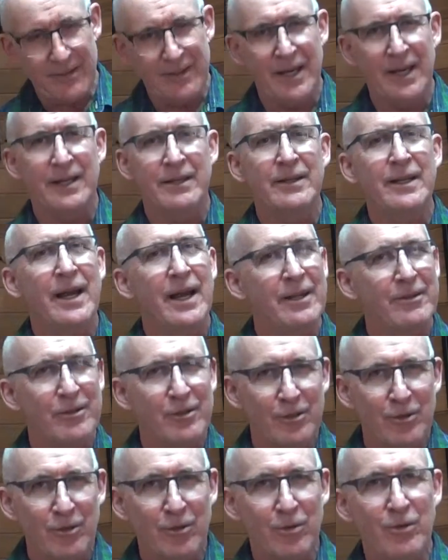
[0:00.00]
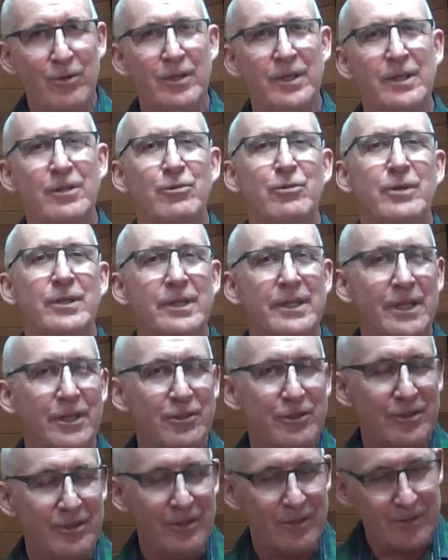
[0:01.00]
then got to do the
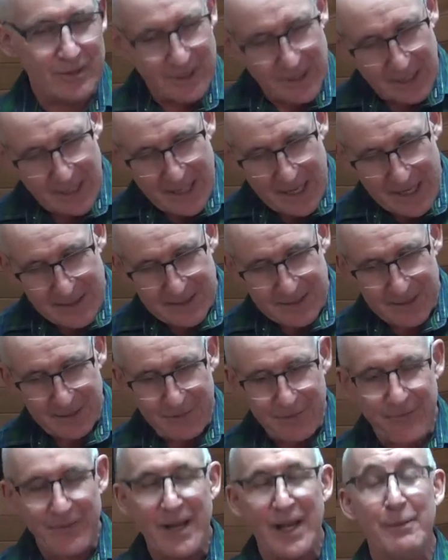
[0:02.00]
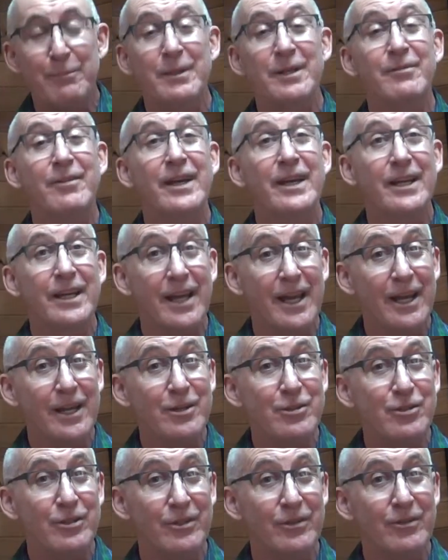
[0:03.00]
traditional classic family
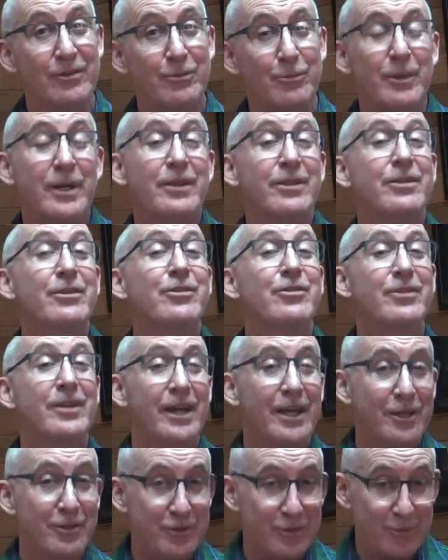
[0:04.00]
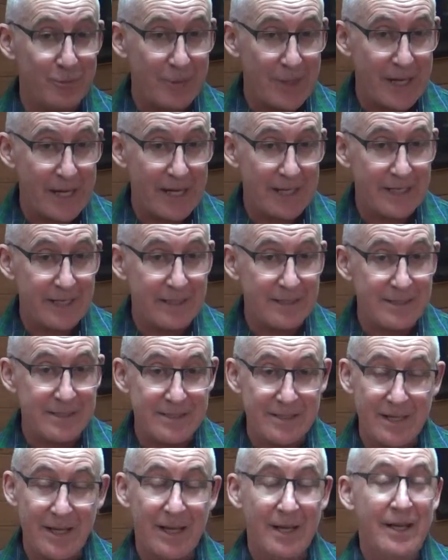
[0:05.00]
vacations with the station
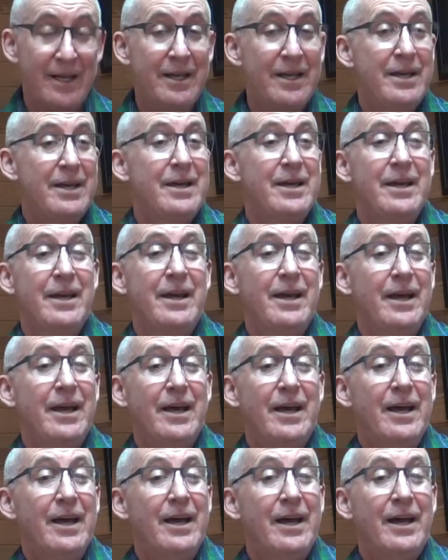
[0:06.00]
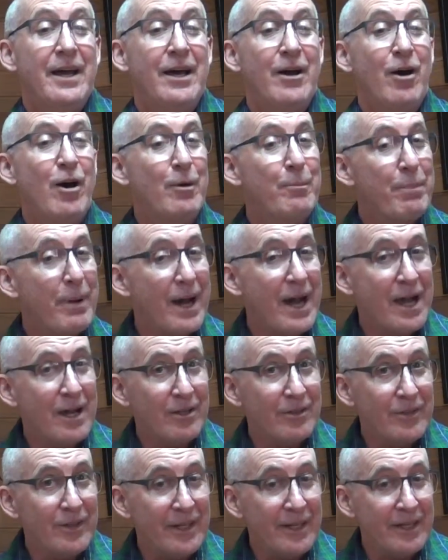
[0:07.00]
wagons, all
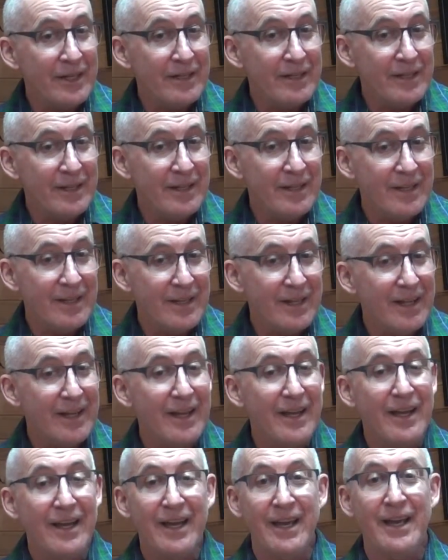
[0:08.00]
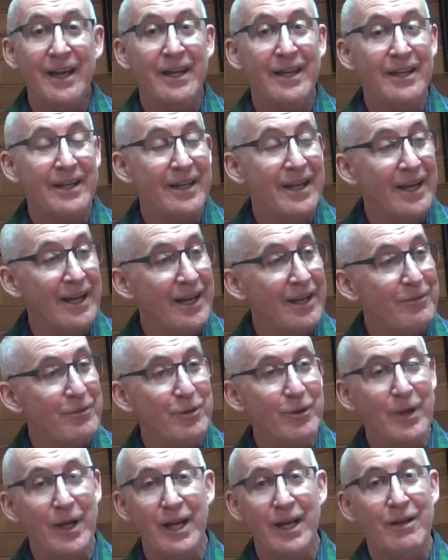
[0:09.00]
piled in, and
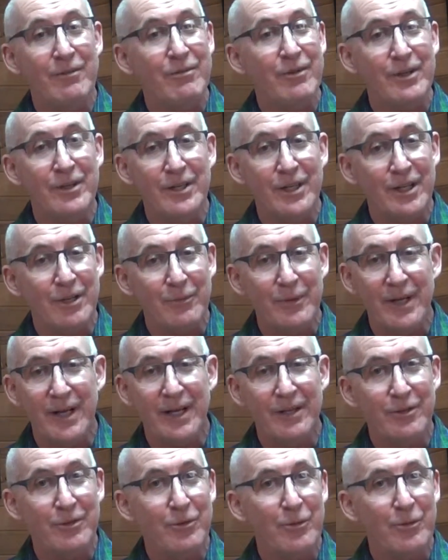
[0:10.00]
so every year we had